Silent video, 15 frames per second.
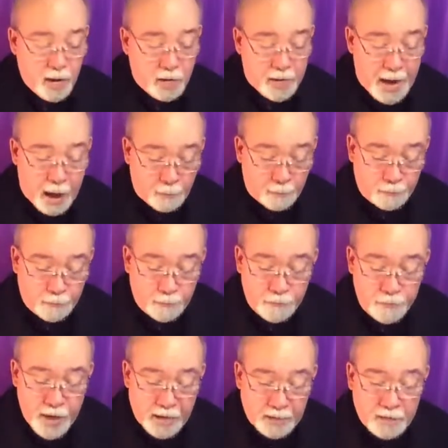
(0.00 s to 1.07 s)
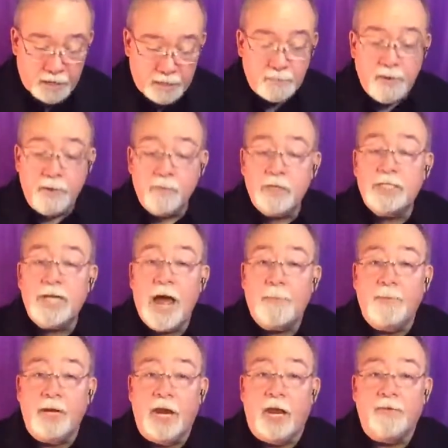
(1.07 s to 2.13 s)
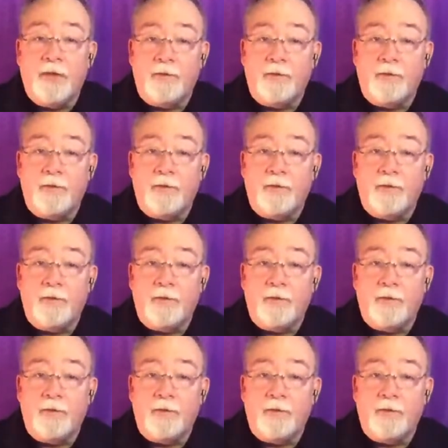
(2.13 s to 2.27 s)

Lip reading: Now, That doesn't mean we're stopping yet.